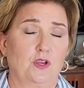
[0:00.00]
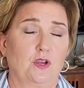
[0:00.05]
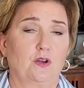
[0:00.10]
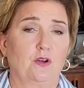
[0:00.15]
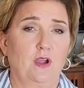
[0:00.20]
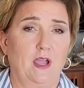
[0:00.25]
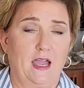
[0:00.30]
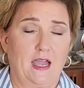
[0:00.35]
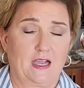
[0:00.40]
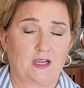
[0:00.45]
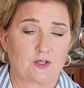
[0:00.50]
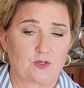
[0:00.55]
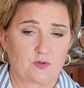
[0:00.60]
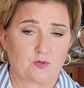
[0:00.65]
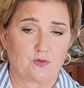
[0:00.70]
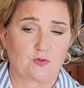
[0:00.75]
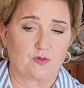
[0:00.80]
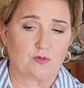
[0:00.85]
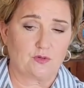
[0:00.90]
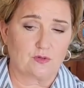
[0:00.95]
your
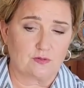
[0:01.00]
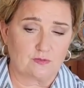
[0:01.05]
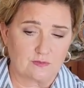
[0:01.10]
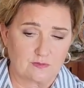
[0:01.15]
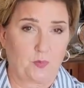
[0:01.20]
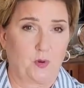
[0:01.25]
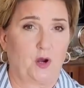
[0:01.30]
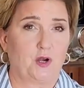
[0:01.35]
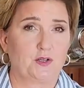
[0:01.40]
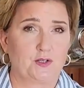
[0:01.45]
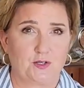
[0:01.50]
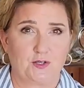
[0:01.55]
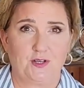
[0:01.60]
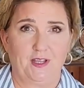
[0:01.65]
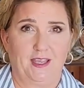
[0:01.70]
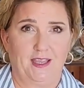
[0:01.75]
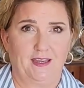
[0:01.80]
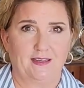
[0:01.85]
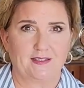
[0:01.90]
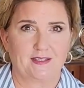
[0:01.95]
actual departure
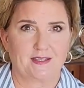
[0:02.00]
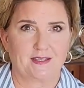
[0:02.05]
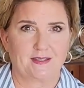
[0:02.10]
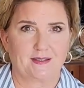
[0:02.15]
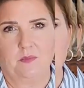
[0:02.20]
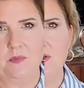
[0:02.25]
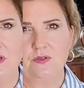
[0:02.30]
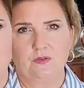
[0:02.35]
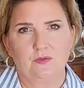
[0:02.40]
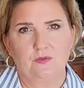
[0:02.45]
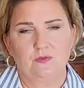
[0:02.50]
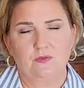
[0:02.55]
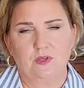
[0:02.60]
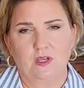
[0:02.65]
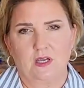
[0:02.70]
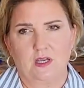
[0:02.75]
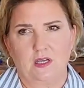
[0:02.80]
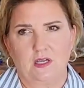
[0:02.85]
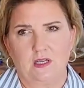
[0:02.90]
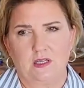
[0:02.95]
date. I'm going to
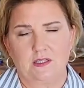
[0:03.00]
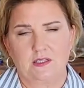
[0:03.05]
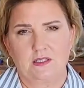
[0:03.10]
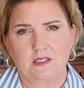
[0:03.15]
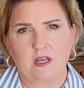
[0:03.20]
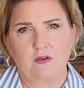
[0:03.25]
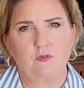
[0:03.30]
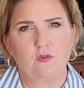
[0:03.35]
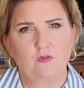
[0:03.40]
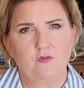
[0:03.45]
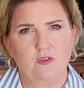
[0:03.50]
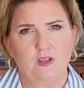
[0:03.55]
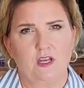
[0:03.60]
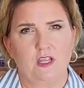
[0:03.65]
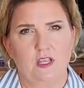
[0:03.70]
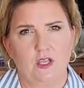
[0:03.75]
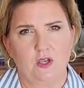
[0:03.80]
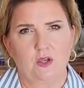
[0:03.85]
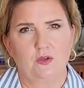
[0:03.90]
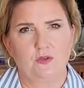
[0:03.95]
do several
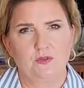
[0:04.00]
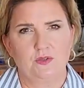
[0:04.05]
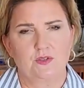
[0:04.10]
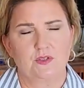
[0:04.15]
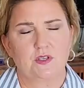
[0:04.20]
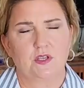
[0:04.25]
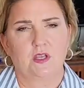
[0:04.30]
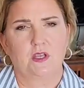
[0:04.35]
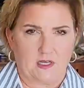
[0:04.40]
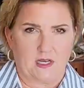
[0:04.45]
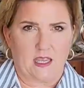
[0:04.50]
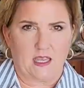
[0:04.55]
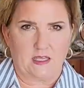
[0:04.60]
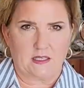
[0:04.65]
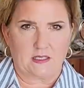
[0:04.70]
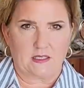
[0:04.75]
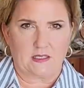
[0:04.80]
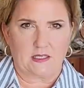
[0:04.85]
videos. Today's